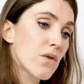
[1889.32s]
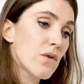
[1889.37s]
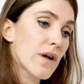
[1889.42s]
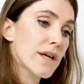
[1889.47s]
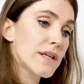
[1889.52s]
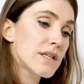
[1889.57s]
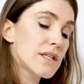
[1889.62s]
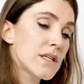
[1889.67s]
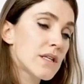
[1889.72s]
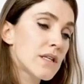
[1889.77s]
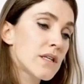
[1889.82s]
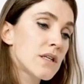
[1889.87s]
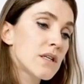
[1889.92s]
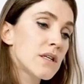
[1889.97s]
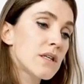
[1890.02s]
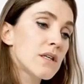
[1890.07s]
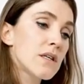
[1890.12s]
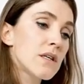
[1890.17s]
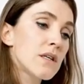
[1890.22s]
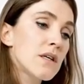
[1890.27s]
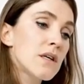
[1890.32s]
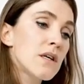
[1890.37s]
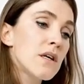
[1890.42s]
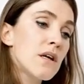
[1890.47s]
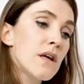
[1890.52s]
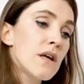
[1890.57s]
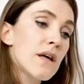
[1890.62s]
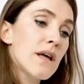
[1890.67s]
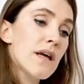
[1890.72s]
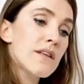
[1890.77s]
All right.
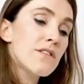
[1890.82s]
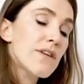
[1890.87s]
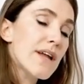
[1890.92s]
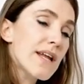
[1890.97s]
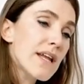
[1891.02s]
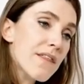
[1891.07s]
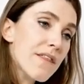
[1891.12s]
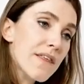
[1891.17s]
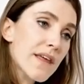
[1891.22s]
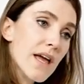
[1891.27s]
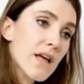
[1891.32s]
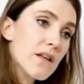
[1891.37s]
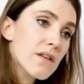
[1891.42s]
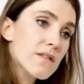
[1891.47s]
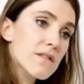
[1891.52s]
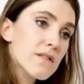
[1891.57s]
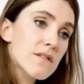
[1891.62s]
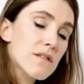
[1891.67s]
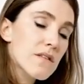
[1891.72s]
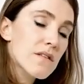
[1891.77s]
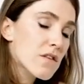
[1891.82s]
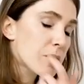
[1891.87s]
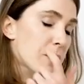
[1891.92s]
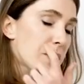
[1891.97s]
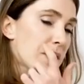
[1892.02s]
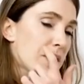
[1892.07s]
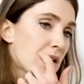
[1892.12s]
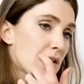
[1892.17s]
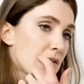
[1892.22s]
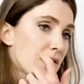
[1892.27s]
Is there anything else that's
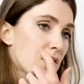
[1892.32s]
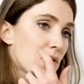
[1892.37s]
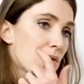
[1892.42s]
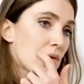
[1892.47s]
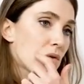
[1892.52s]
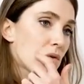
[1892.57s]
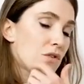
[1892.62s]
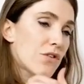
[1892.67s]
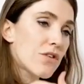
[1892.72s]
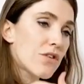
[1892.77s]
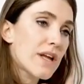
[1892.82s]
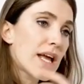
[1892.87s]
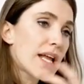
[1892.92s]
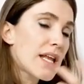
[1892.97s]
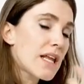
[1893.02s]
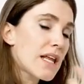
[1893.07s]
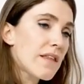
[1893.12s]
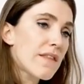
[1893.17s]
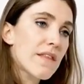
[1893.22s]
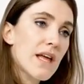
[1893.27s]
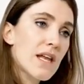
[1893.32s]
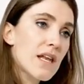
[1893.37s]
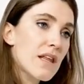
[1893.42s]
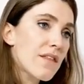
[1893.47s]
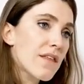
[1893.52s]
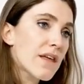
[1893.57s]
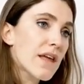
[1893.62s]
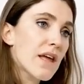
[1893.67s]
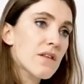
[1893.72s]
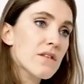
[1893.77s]
been out of the ordinary? Any
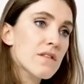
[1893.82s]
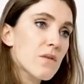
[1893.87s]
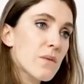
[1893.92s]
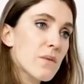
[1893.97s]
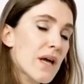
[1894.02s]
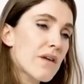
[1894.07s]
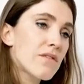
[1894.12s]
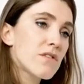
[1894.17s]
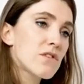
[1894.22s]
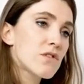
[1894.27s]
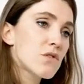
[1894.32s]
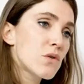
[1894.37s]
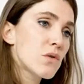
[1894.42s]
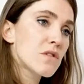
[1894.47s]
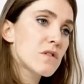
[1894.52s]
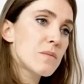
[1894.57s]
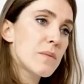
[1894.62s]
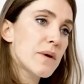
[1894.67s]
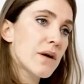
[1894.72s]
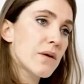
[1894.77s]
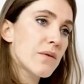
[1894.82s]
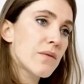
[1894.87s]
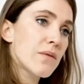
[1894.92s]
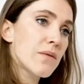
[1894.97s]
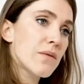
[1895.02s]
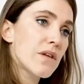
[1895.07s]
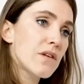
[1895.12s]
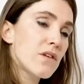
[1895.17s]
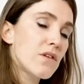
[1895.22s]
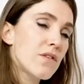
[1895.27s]
anything else that we haven't talked about
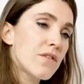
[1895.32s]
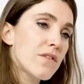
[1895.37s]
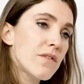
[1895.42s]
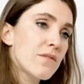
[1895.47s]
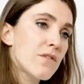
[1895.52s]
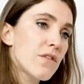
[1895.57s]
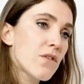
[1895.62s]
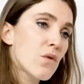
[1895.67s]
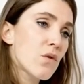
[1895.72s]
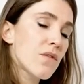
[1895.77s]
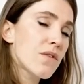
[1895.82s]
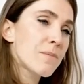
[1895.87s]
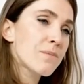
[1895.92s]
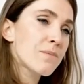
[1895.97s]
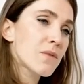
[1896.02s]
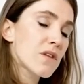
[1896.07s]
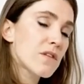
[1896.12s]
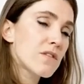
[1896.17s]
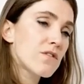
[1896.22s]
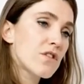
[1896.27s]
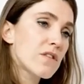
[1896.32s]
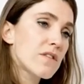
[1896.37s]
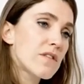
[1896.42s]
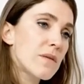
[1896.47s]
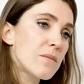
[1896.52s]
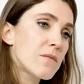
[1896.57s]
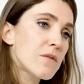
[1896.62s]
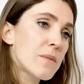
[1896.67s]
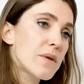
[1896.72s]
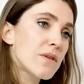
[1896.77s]
that you thought that this just
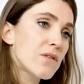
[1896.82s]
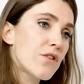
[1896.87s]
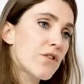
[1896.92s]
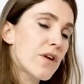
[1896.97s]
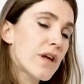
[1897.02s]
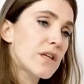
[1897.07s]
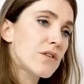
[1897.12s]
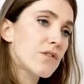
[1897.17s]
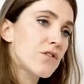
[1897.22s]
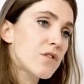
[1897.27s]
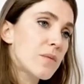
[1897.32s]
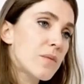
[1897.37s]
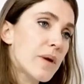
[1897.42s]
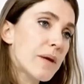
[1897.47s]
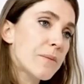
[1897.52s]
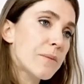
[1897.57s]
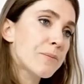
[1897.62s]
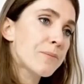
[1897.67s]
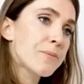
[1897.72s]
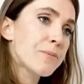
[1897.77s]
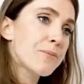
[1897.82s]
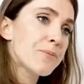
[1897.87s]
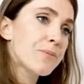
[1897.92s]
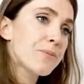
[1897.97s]
seems a bit strange to me?